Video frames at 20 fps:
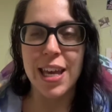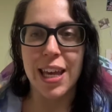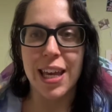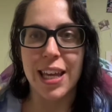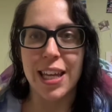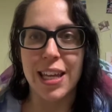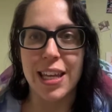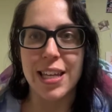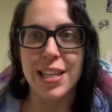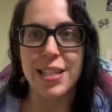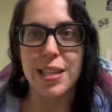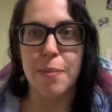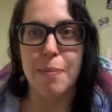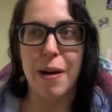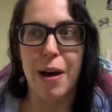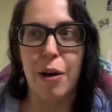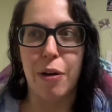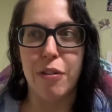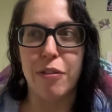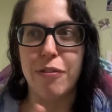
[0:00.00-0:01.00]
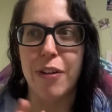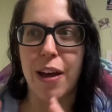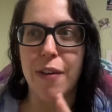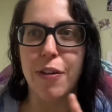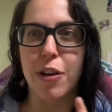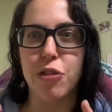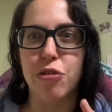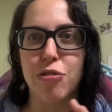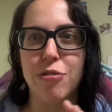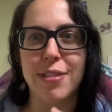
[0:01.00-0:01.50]
It is about
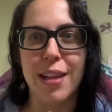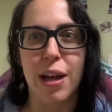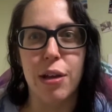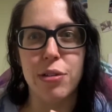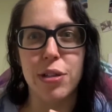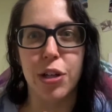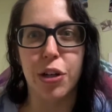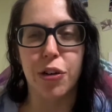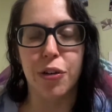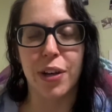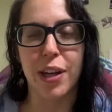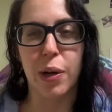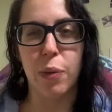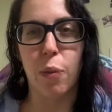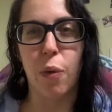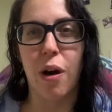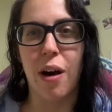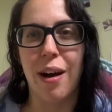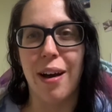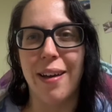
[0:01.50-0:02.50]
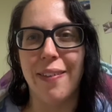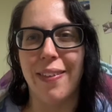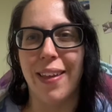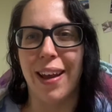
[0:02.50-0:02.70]
500,000 Korean won,